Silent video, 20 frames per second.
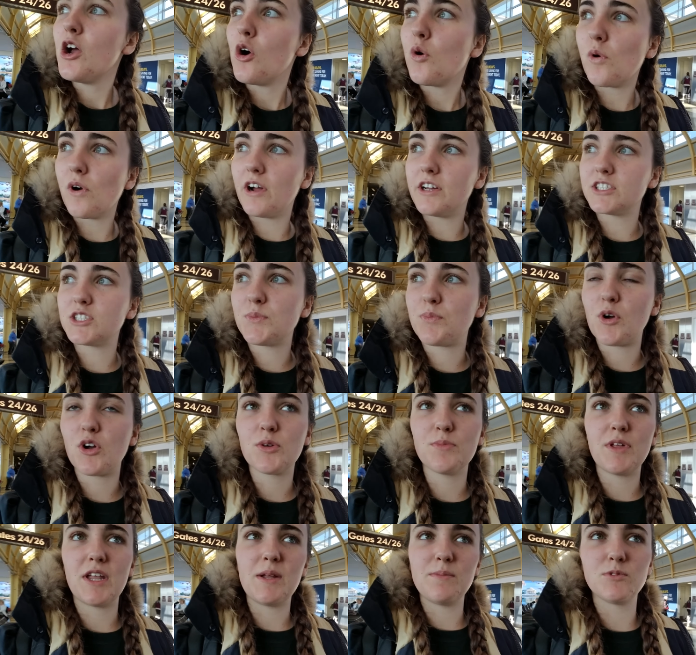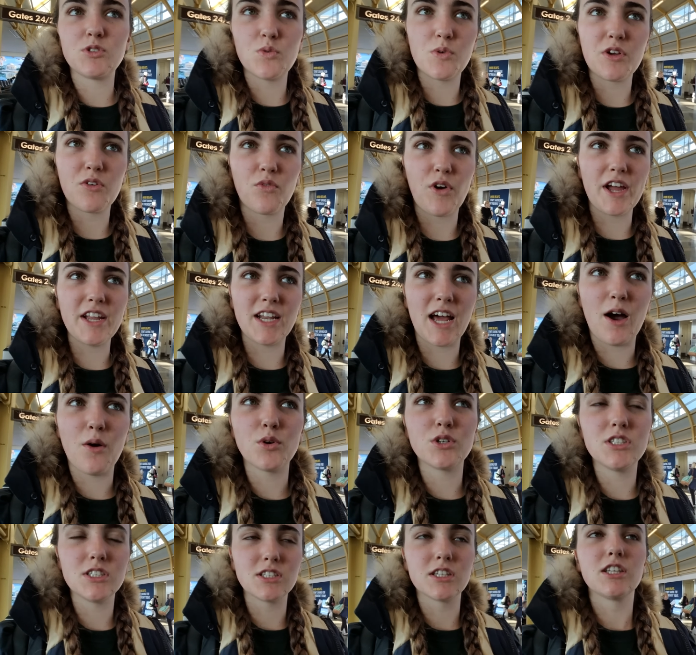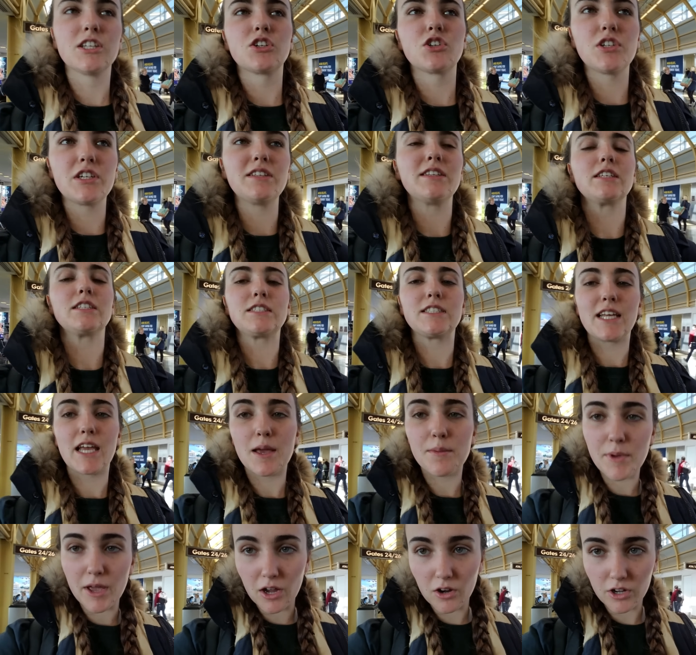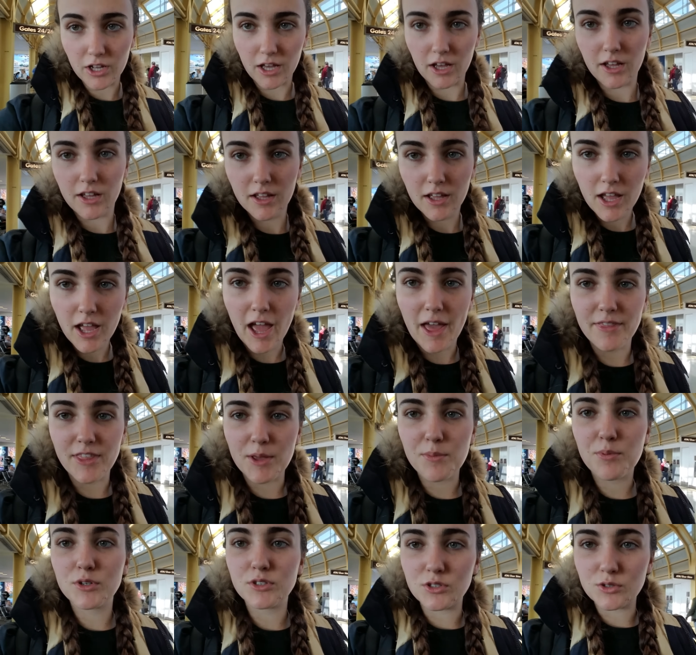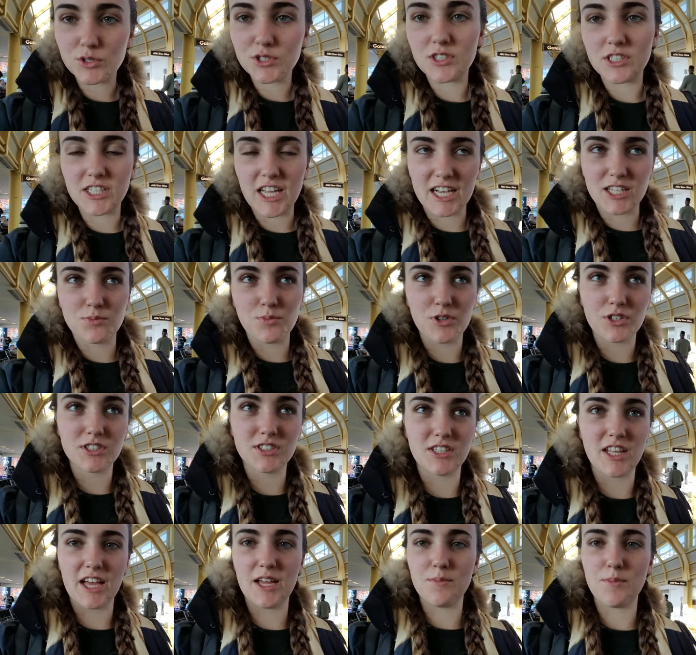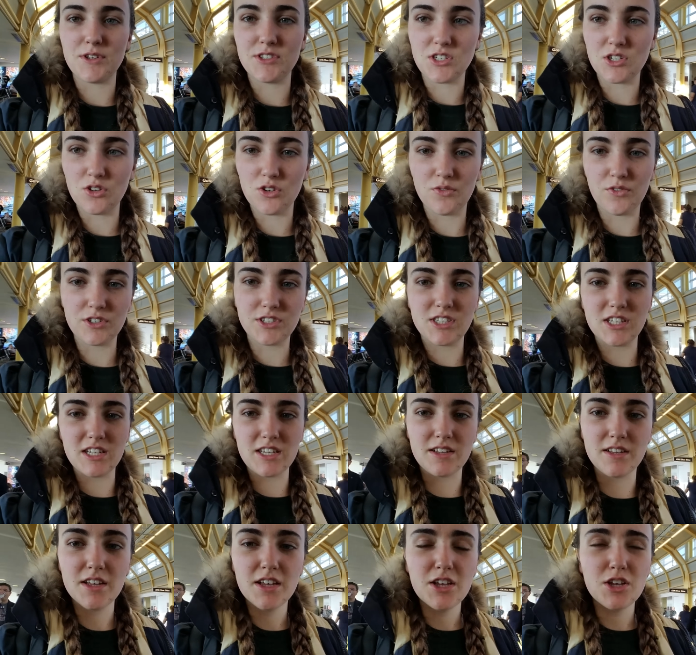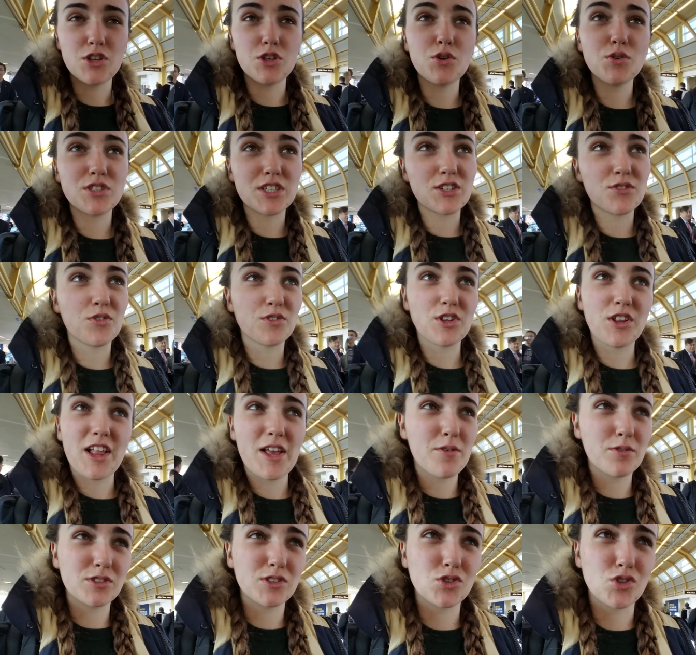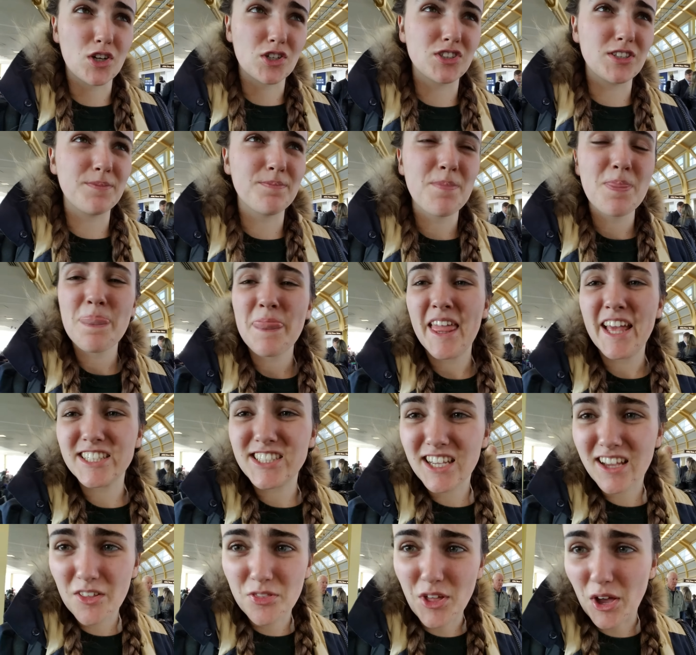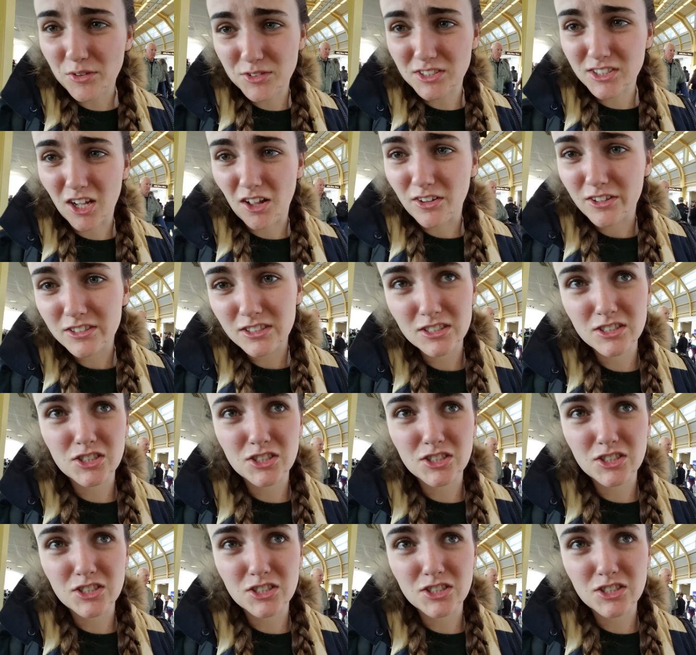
Whereas the program that I'm doing right now, which is literally in the same area, and they produce the textbooks that Beijing University uses for the language instruction, it's like a thousand dollars.